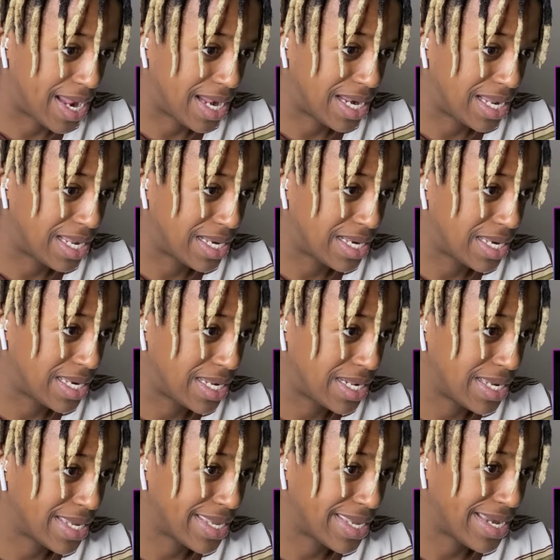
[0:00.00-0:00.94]
Damn, she
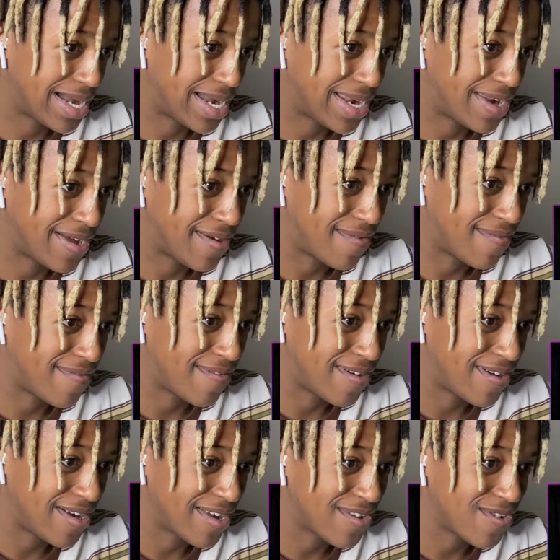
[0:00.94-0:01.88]
looking kind of
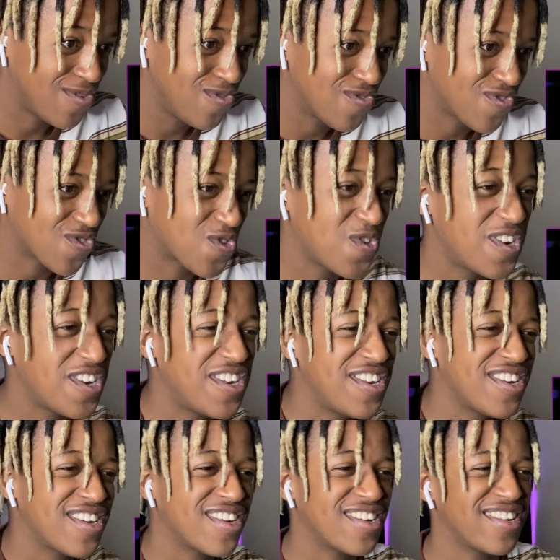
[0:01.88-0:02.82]
fine. Who's
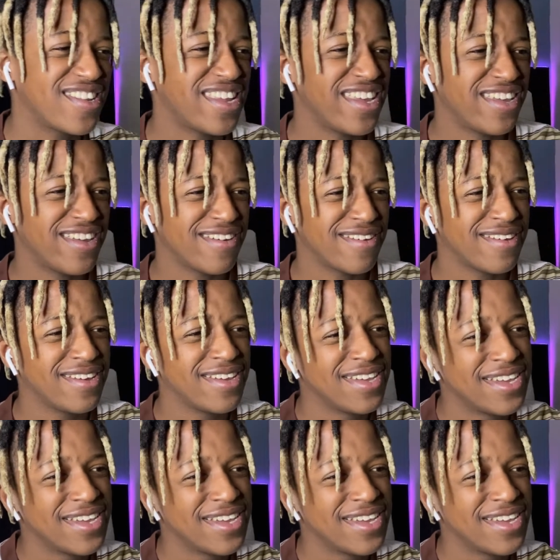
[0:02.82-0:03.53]
Christian? Damn.